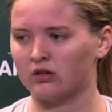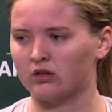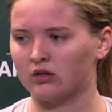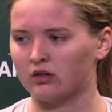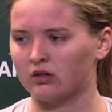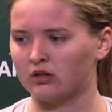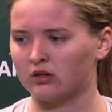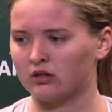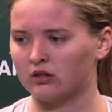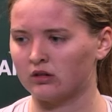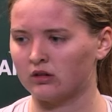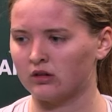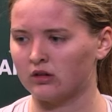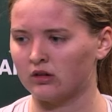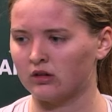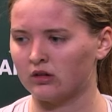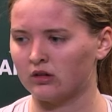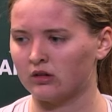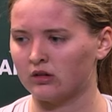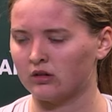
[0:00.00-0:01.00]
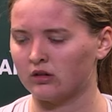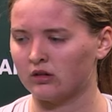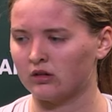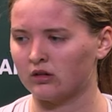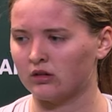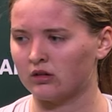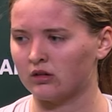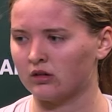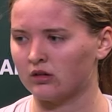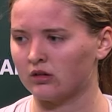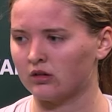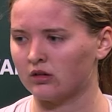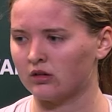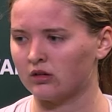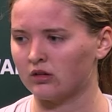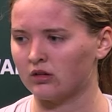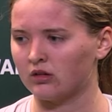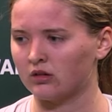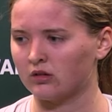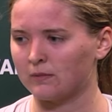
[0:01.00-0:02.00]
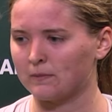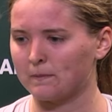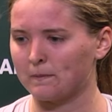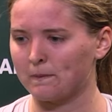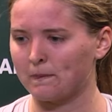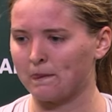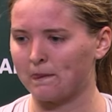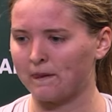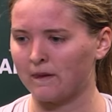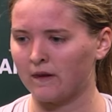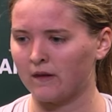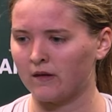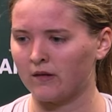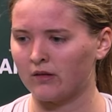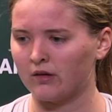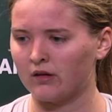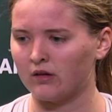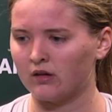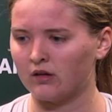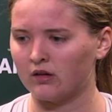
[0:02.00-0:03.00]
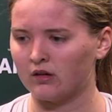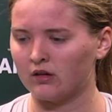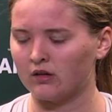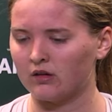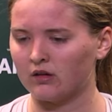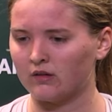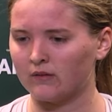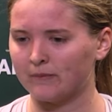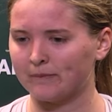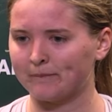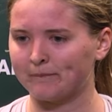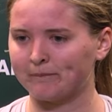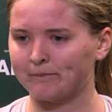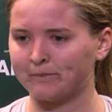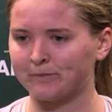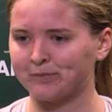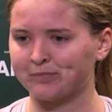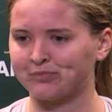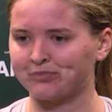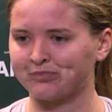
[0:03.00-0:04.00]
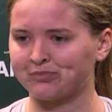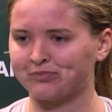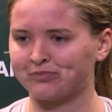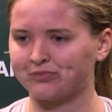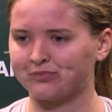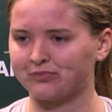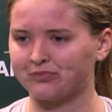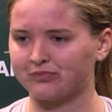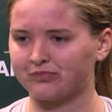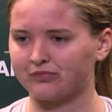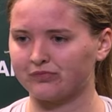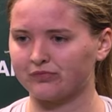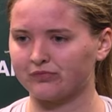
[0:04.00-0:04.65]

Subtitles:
The person shown says nothing.